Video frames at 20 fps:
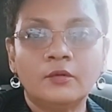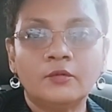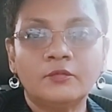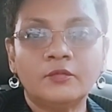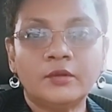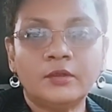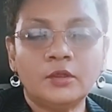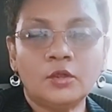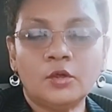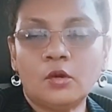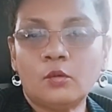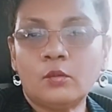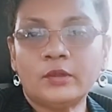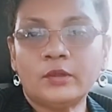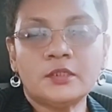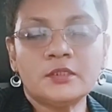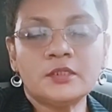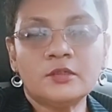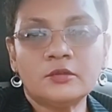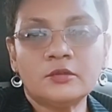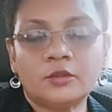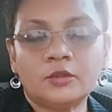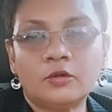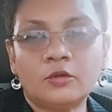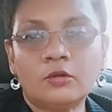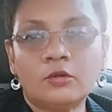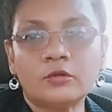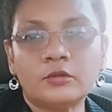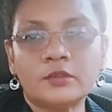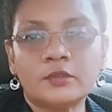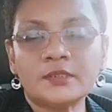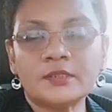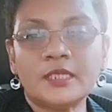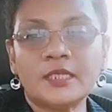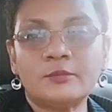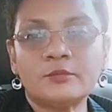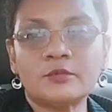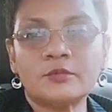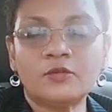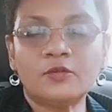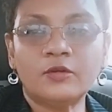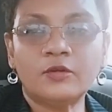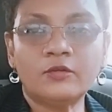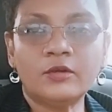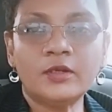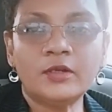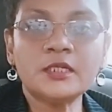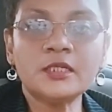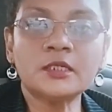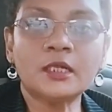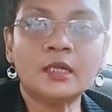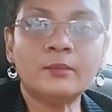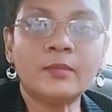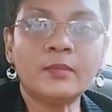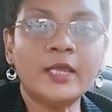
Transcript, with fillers: For you, you don't want your children to go through the same sufferation.